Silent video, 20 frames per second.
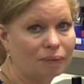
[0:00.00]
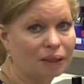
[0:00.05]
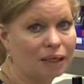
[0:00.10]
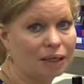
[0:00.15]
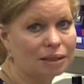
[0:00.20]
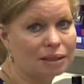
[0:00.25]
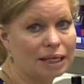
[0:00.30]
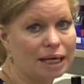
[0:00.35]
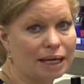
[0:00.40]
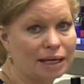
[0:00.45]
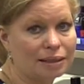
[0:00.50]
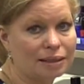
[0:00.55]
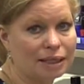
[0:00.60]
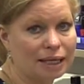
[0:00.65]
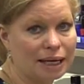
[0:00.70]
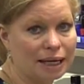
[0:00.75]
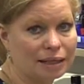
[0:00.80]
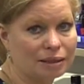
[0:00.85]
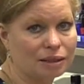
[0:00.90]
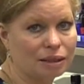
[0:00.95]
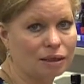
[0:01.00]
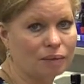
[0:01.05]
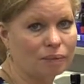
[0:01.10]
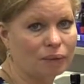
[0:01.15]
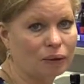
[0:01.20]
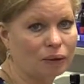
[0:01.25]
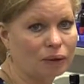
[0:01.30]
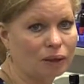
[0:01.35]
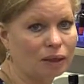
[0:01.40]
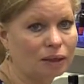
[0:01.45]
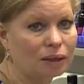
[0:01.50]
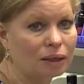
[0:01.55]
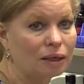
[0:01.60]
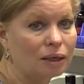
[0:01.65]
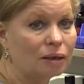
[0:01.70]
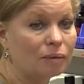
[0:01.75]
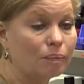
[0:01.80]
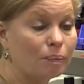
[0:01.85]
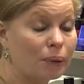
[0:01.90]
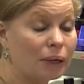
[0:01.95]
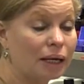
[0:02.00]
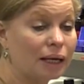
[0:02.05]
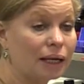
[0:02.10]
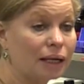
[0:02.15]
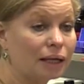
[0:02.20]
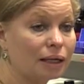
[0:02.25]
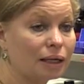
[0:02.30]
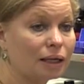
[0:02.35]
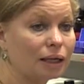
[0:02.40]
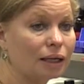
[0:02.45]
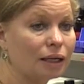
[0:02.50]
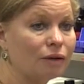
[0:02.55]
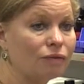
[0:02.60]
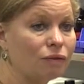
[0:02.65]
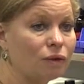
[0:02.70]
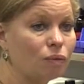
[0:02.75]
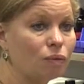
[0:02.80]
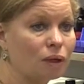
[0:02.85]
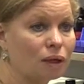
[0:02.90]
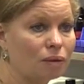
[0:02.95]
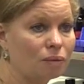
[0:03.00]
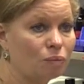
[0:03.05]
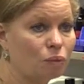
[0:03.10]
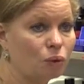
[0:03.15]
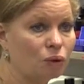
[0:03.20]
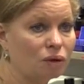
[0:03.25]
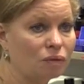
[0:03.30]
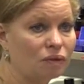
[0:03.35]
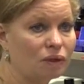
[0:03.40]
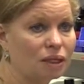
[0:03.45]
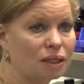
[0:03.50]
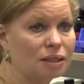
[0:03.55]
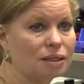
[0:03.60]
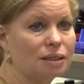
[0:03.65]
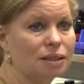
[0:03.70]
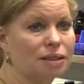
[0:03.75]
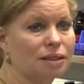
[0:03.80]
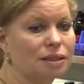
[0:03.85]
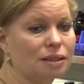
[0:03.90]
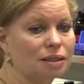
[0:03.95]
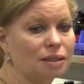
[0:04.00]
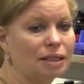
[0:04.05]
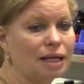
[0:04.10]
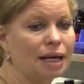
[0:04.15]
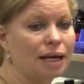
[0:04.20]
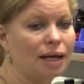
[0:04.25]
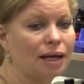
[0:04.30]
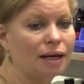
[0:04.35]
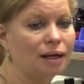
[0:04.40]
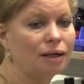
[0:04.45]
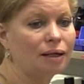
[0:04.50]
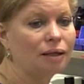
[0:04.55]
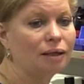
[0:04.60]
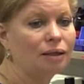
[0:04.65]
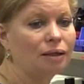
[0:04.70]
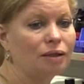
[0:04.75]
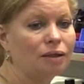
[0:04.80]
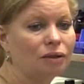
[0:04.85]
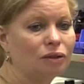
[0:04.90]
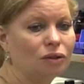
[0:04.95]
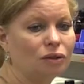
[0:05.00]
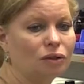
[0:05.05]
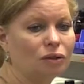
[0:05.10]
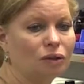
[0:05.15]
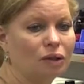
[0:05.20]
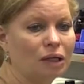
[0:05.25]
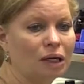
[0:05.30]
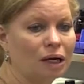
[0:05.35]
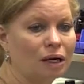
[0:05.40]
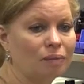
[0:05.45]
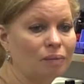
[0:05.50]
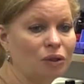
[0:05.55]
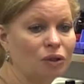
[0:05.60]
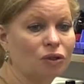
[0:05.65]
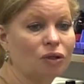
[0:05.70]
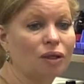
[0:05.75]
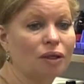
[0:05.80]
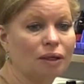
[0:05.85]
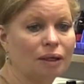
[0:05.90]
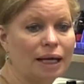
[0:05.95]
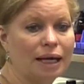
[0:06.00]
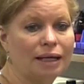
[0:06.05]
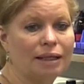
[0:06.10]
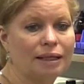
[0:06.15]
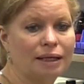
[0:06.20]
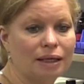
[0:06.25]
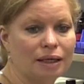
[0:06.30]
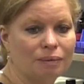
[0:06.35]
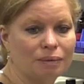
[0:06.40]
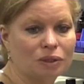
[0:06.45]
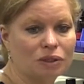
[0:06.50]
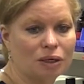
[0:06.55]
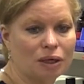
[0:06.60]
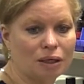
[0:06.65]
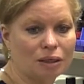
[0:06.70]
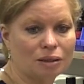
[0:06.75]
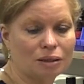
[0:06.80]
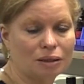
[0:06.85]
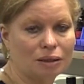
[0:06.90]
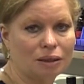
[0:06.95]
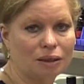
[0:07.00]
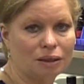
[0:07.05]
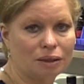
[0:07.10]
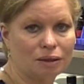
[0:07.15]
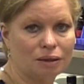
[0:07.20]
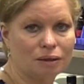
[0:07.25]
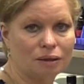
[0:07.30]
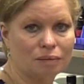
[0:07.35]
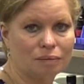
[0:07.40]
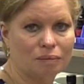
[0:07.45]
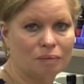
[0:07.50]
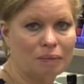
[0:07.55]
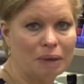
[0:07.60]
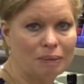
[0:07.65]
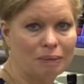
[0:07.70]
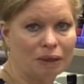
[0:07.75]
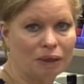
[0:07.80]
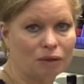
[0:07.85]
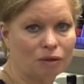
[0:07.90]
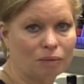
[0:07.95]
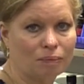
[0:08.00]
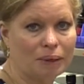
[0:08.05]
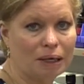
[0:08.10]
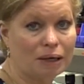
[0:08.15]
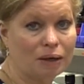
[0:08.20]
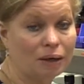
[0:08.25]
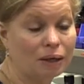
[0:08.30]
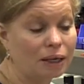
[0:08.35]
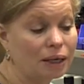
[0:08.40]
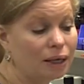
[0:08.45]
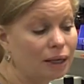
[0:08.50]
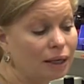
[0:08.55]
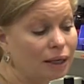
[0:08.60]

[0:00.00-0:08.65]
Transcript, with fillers: because it has the acid component. But if you want more of a consistent stain, um, you're going to like that hematoxylin maybe a little better.